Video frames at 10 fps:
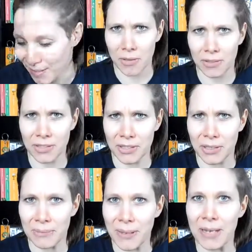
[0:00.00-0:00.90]
Also,
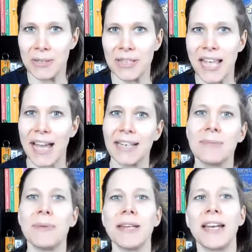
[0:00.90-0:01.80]
compared to the
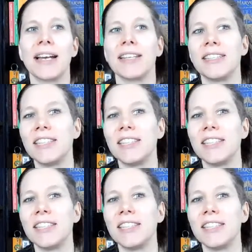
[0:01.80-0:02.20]
anime, I